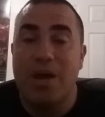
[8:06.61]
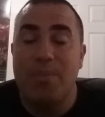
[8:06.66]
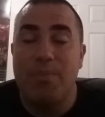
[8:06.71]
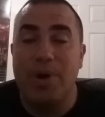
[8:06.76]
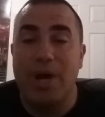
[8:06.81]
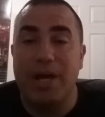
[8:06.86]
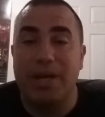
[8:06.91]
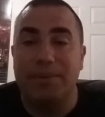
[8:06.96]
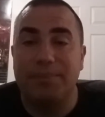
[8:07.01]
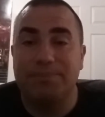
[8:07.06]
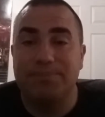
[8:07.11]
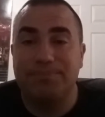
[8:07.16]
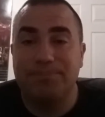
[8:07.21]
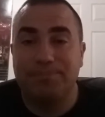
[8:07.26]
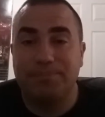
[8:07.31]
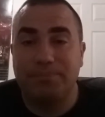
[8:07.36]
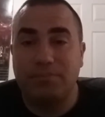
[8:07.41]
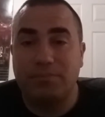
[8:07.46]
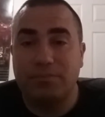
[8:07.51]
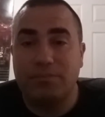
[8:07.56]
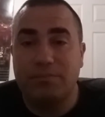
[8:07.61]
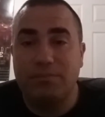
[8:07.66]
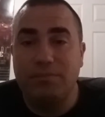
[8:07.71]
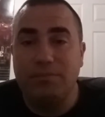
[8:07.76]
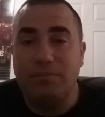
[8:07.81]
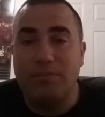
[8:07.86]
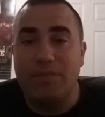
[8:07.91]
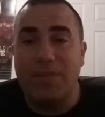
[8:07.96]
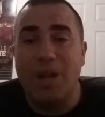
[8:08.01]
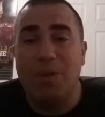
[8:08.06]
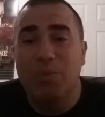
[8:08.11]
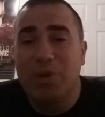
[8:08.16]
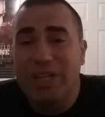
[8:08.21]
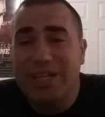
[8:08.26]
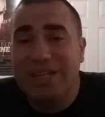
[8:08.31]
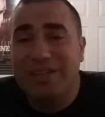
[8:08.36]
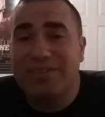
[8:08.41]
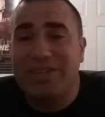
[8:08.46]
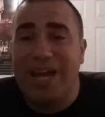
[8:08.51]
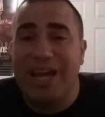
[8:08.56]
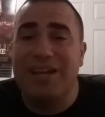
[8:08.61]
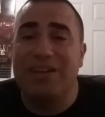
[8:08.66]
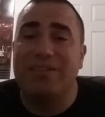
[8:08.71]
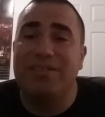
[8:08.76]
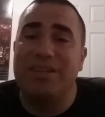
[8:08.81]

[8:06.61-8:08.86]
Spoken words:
But I'm really excited to